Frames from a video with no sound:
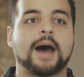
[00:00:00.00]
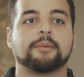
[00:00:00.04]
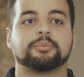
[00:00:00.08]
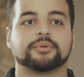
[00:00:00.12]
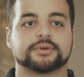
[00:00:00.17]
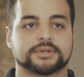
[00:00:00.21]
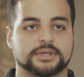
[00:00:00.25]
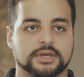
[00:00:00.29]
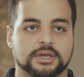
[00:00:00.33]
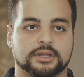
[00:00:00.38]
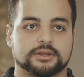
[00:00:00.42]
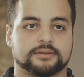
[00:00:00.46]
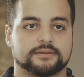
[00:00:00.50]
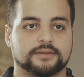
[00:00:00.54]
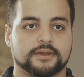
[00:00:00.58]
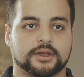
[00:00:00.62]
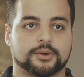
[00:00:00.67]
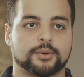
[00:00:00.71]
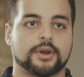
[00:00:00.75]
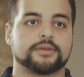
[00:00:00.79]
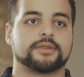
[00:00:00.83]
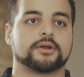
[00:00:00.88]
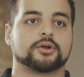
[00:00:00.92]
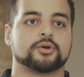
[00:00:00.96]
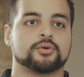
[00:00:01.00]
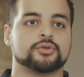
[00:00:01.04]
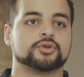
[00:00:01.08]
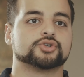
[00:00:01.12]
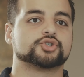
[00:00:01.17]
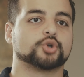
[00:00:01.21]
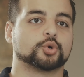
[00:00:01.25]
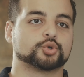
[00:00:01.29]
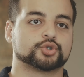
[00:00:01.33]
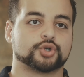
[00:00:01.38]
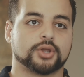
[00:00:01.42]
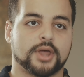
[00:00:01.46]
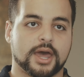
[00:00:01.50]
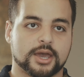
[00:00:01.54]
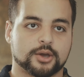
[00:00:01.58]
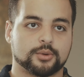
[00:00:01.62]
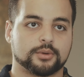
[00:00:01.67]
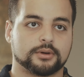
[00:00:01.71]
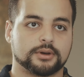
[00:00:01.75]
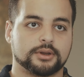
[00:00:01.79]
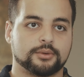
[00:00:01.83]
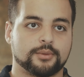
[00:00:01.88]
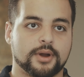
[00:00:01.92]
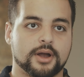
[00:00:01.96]
applicant thing, right? They're going the social
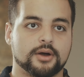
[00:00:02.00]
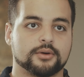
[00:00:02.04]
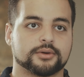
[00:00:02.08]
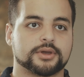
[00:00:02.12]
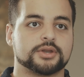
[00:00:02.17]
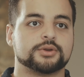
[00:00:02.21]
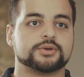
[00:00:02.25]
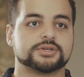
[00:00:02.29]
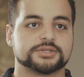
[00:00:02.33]
equity route. Can you